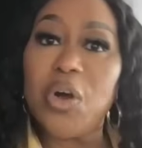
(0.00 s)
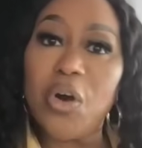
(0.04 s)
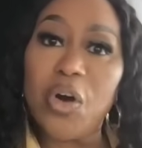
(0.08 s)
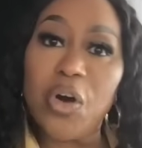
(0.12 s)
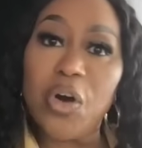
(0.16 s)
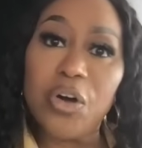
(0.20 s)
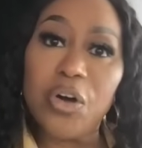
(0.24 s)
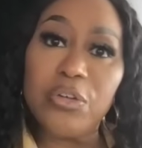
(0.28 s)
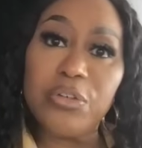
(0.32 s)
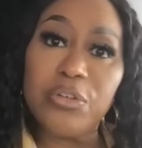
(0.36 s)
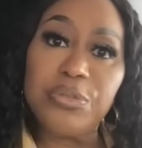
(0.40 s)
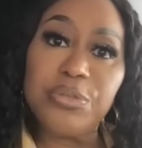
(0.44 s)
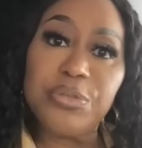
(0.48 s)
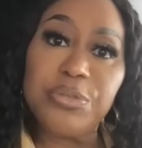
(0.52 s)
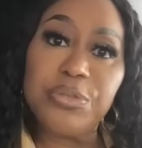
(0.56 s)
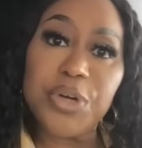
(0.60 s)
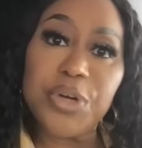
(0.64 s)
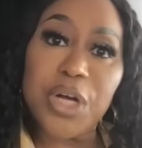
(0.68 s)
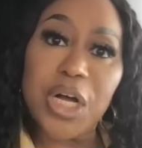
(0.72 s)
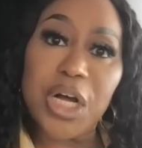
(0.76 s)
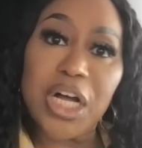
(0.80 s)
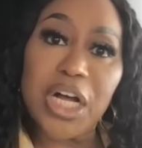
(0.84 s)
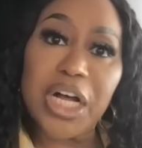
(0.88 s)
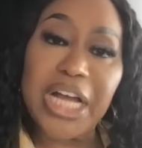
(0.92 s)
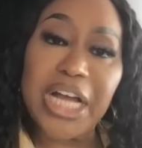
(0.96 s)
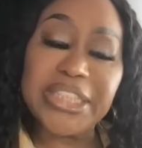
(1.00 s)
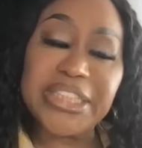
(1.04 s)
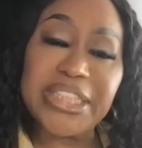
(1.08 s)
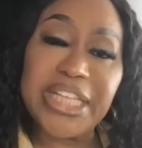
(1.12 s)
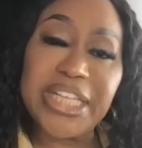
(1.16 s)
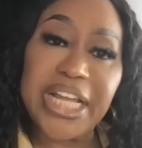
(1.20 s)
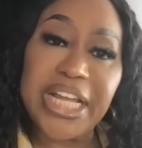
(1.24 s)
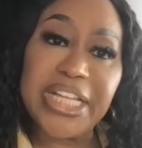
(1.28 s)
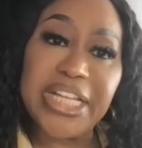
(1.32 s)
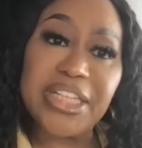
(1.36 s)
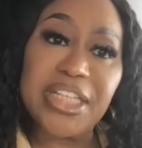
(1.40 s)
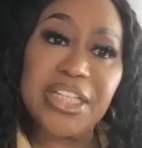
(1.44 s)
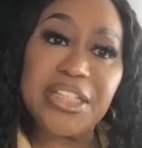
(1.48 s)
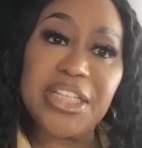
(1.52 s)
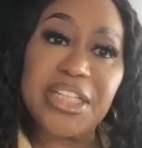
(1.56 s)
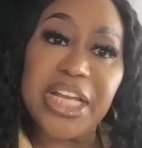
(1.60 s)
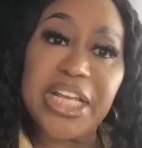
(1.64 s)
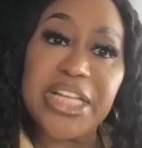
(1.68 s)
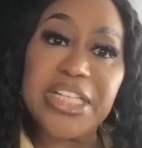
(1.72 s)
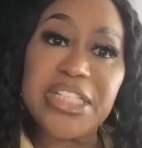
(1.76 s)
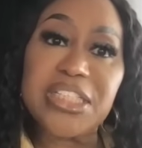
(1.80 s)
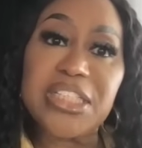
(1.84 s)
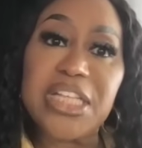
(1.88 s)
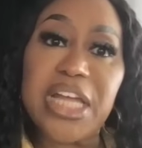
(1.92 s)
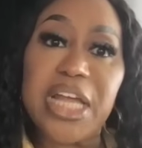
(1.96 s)
of, again, the
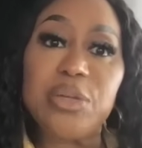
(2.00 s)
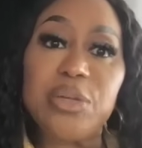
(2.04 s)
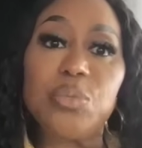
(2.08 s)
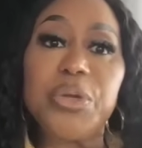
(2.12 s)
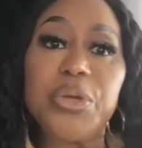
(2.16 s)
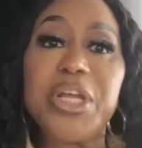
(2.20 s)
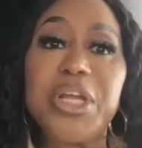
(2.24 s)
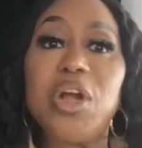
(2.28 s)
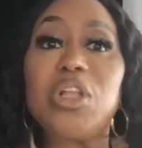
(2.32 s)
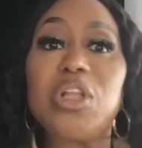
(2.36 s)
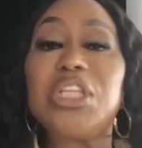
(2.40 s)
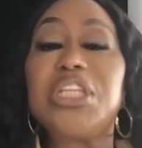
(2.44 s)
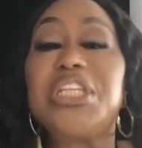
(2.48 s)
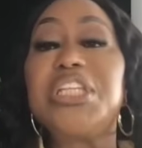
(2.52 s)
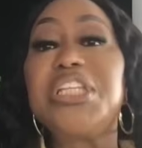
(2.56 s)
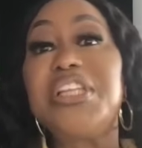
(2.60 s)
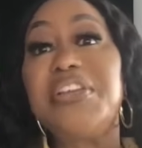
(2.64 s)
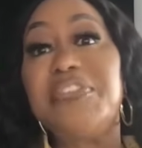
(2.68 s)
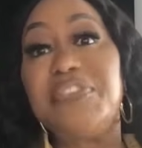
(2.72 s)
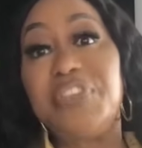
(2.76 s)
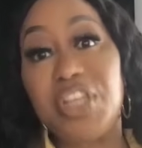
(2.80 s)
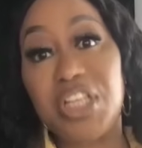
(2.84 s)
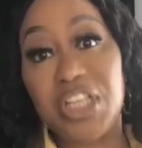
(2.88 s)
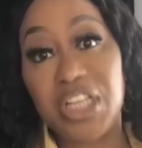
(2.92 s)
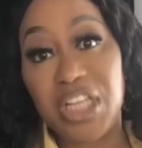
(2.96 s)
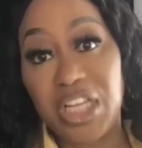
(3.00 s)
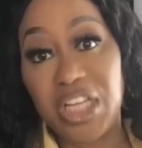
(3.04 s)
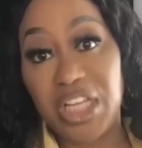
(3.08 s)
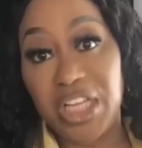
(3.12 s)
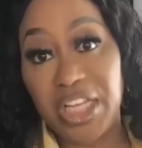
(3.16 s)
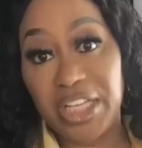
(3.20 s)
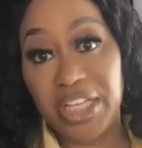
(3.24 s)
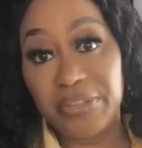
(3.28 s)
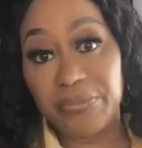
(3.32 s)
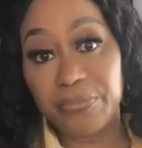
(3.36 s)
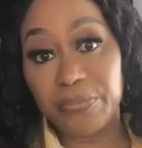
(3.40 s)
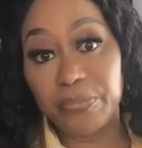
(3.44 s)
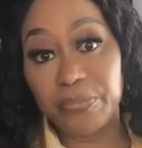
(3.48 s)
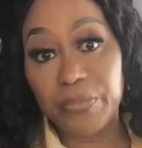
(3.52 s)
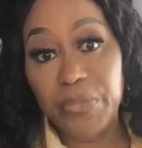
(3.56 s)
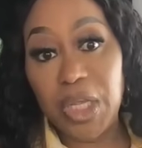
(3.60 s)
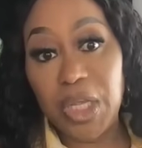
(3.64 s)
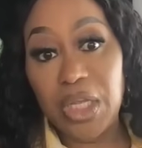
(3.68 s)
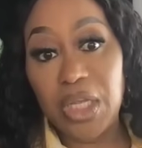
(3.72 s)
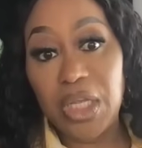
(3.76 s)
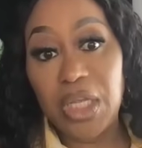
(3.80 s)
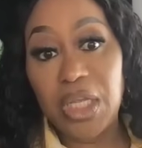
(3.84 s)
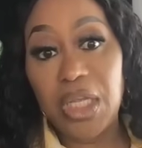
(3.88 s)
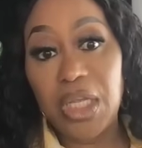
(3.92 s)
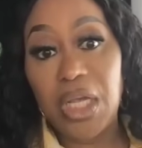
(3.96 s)
days that we are living in.
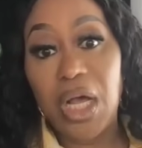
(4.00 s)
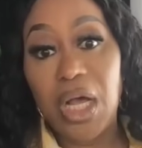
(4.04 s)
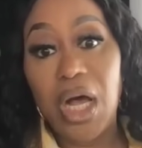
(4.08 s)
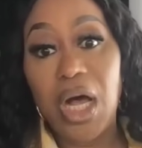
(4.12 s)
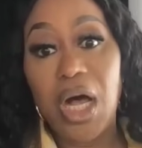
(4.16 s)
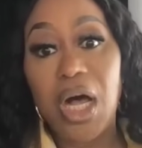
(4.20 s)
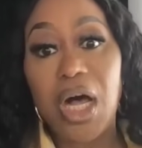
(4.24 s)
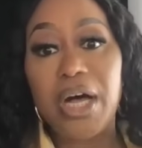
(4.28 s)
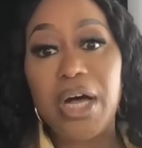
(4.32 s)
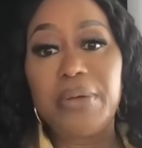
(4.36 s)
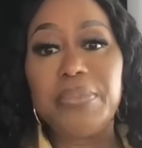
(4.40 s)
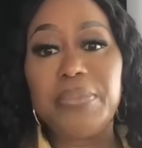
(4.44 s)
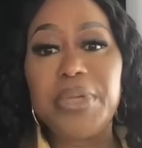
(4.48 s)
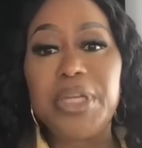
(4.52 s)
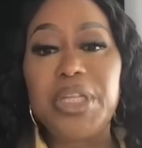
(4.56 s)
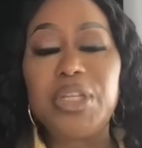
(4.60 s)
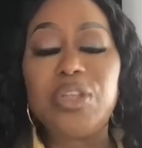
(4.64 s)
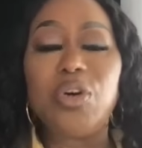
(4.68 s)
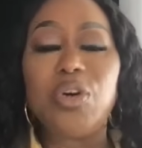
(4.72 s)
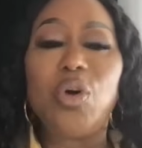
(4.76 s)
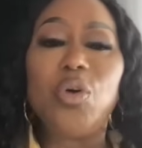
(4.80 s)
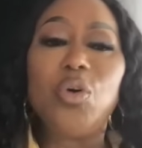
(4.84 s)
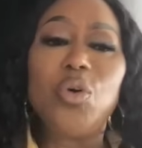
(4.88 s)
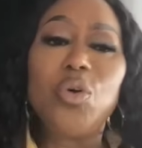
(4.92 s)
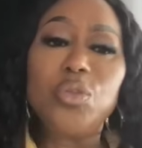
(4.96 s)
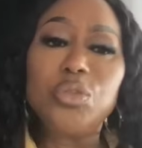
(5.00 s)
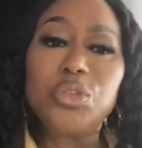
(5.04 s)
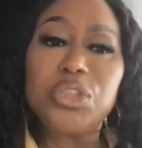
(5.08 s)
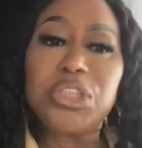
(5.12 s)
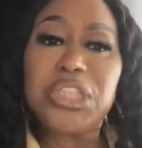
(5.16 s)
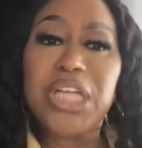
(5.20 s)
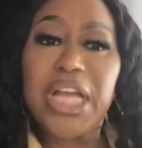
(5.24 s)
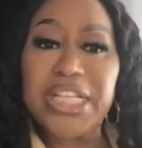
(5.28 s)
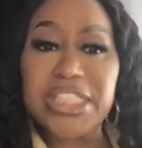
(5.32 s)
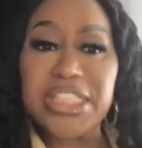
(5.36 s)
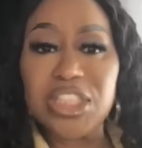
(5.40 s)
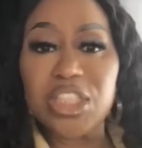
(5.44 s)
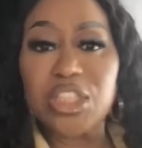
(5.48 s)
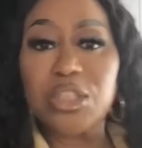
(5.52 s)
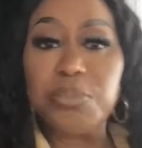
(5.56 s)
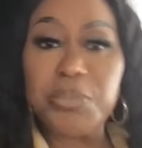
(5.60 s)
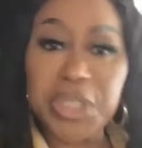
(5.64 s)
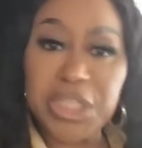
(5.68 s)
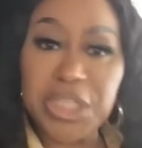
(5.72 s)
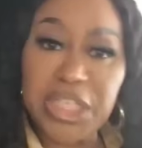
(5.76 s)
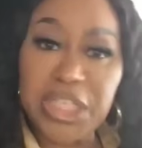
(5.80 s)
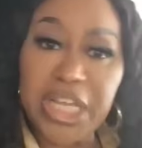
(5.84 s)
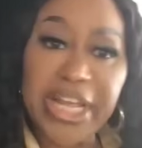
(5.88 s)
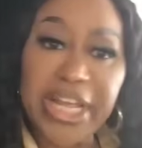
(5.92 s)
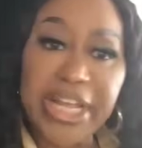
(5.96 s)
In the Old Testament
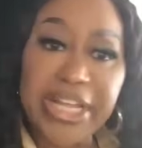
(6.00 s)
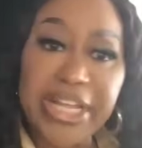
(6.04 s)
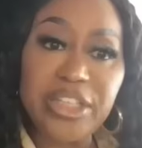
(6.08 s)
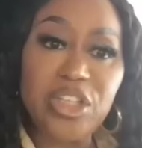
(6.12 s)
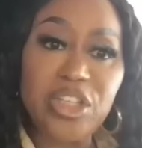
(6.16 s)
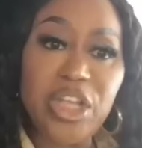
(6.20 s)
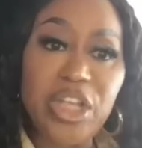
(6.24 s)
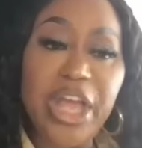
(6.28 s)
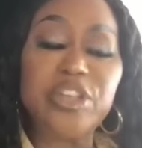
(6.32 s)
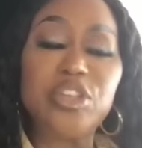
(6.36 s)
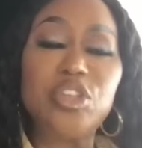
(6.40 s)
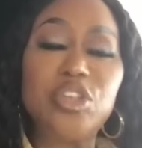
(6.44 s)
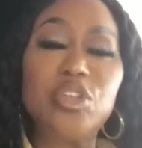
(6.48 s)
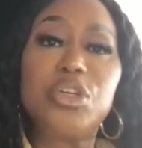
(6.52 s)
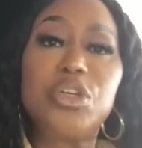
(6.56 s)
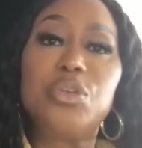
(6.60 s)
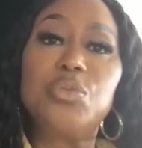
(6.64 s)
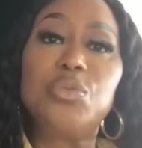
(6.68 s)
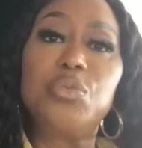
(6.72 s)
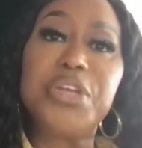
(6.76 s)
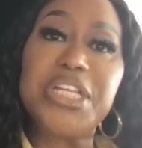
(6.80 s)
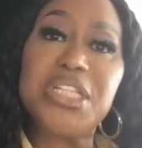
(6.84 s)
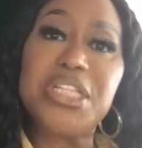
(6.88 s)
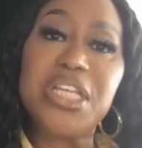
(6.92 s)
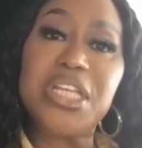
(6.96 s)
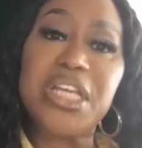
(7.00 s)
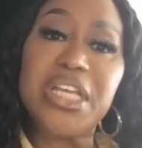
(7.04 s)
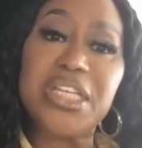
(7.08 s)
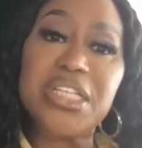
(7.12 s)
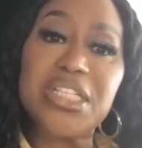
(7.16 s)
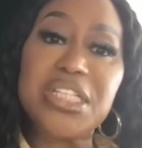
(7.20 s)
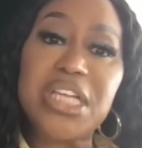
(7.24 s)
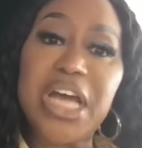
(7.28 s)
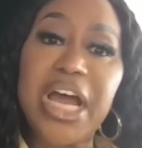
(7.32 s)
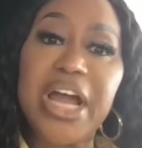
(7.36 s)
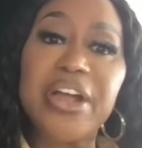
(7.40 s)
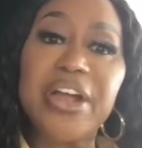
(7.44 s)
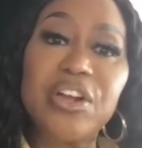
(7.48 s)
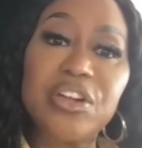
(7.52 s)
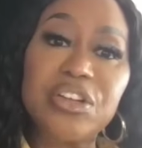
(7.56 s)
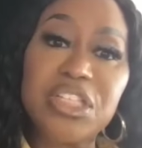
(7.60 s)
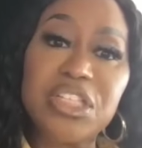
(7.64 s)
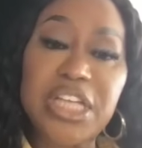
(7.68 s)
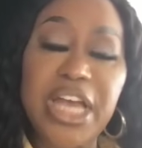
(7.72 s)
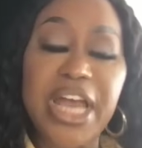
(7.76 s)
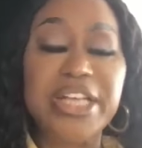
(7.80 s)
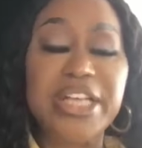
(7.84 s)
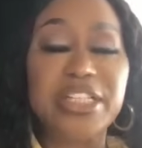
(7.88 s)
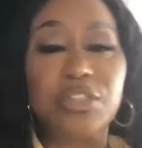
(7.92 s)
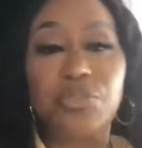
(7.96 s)
again, and you could read the entire
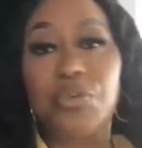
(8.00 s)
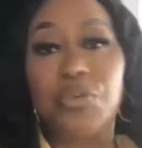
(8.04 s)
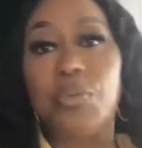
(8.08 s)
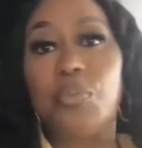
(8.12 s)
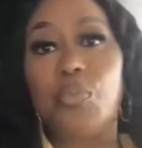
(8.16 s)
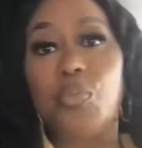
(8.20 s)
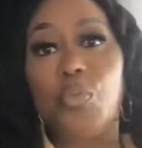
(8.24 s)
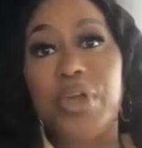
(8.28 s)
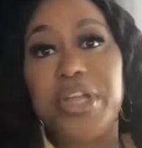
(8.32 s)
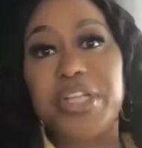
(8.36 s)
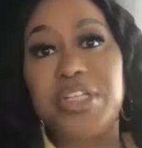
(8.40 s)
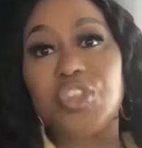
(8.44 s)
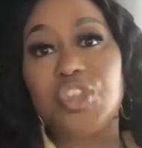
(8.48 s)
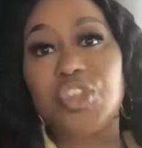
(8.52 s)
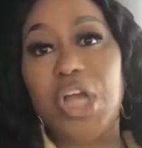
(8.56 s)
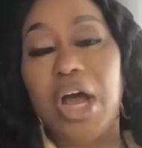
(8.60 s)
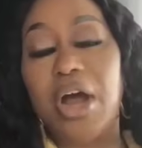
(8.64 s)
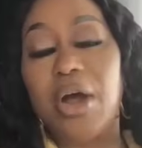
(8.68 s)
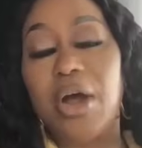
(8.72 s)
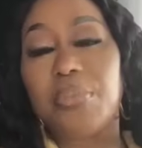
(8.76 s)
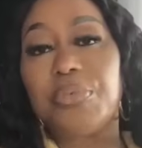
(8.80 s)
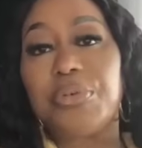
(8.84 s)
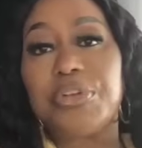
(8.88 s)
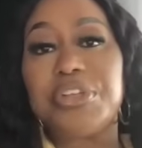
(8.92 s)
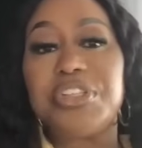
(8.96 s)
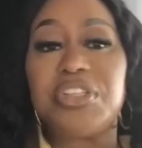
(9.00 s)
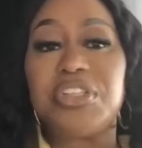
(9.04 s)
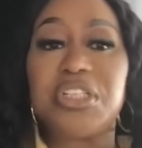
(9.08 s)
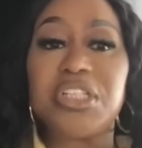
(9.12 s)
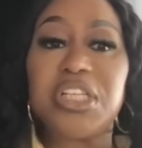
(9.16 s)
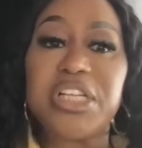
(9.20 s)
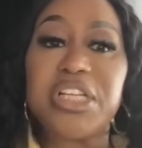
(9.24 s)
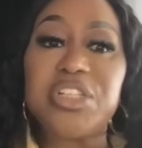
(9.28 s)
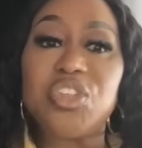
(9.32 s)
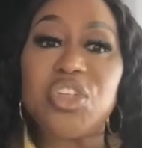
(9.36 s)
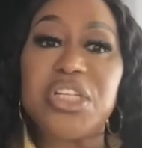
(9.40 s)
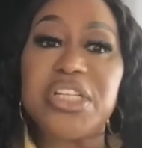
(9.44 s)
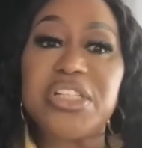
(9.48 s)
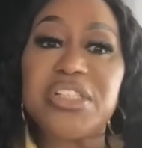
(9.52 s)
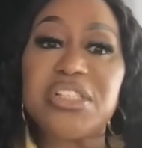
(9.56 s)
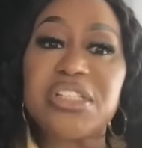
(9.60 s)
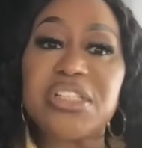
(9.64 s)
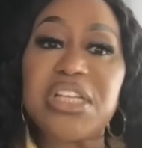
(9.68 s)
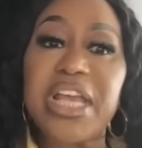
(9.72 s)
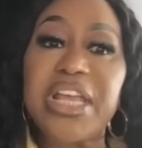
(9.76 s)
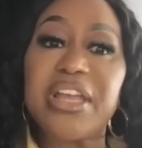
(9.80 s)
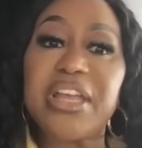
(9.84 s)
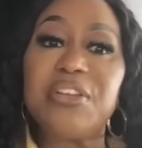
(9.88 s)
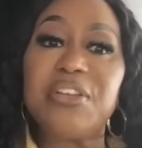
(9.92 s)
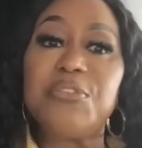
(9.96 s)
text from which our presentation is
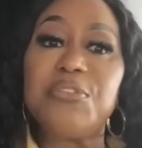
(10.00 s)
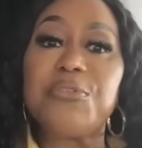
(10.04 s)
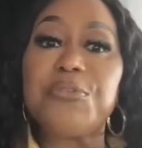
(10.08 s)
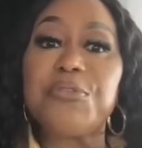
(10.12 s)
taken